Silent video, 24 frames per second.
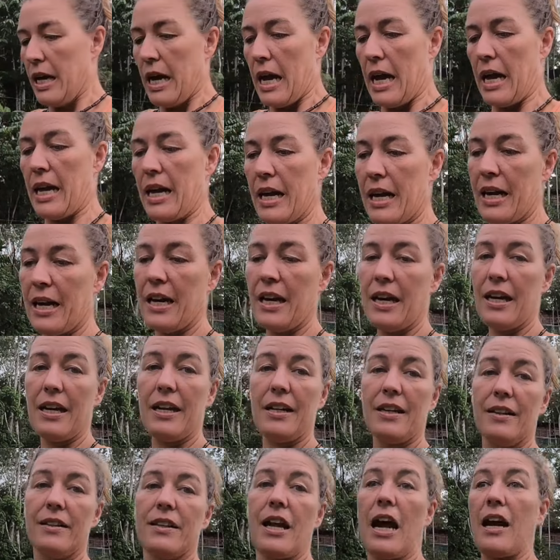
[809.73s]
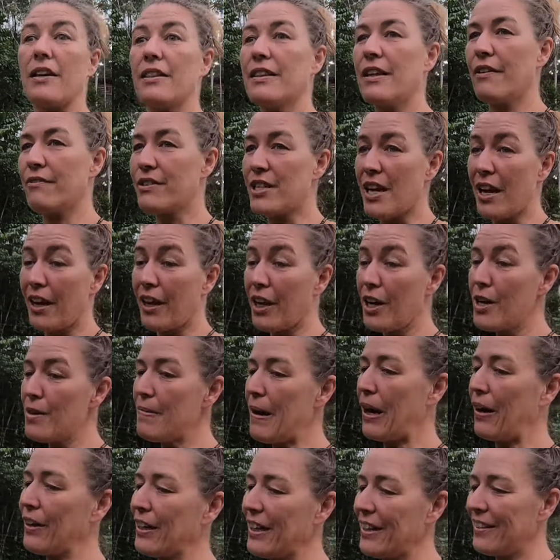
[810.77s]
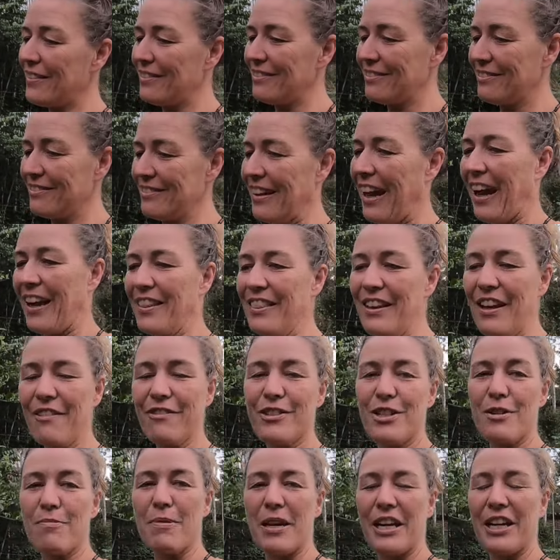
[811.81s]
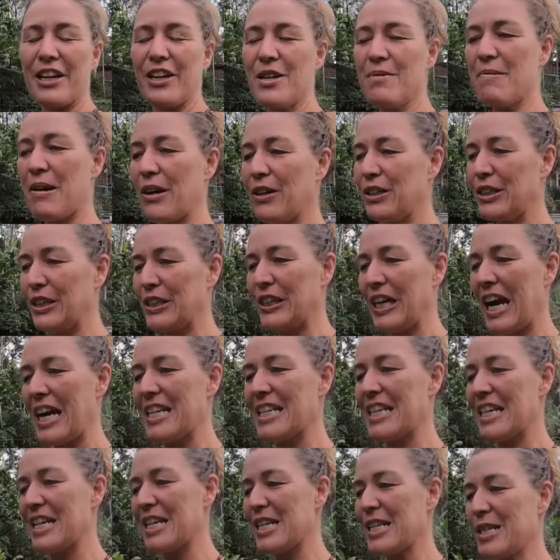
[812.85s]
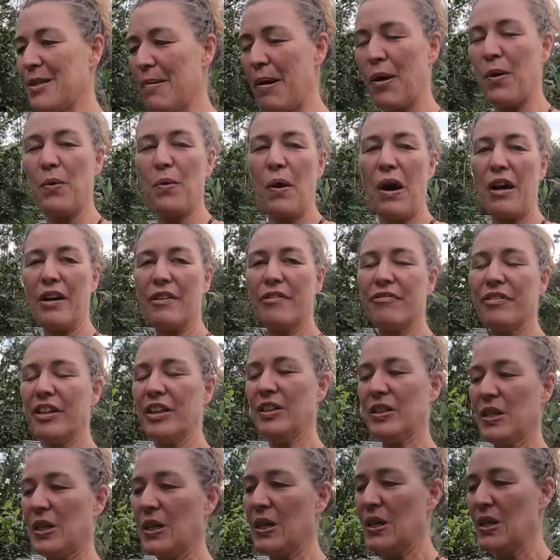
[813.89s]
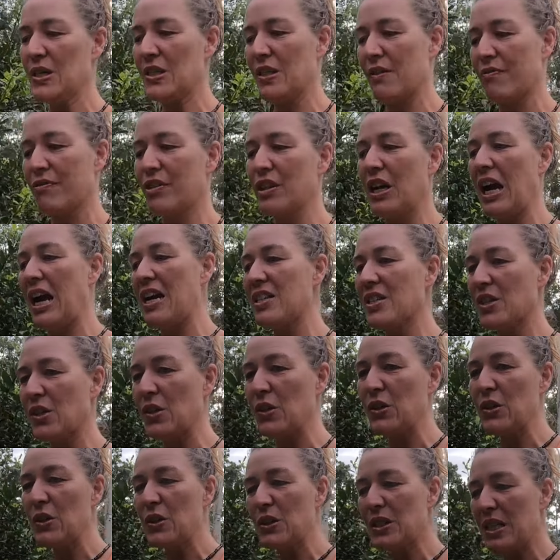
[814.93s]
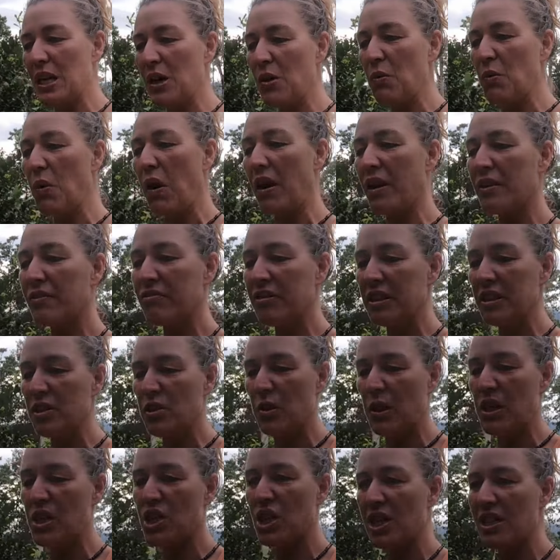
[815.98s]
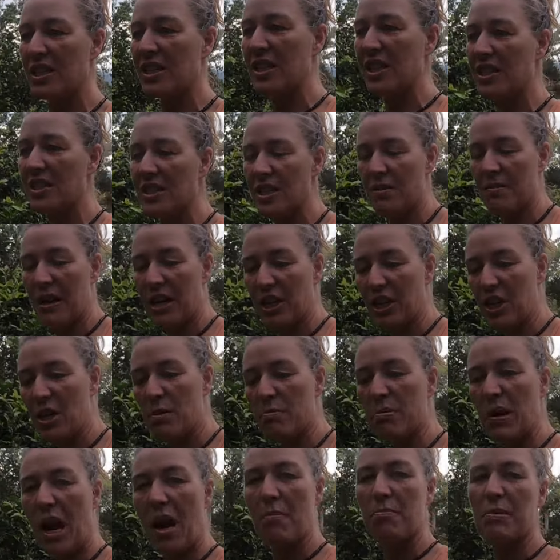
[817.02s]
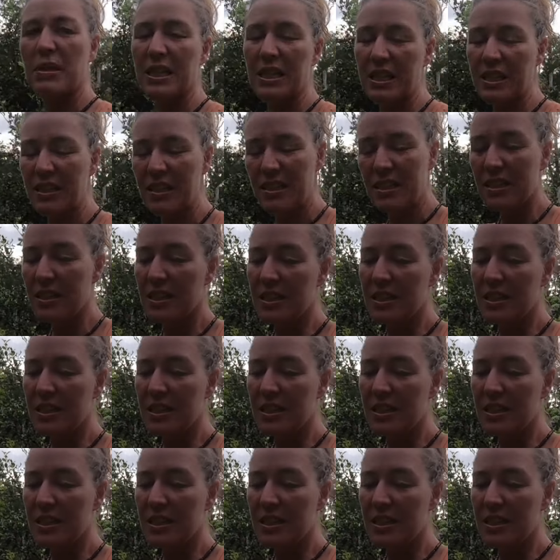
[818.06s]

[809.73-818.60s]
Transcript: And I'd love to hear about it. I'd love to hear about your ideas about water filters. If you guys are using a water filtration system at your property,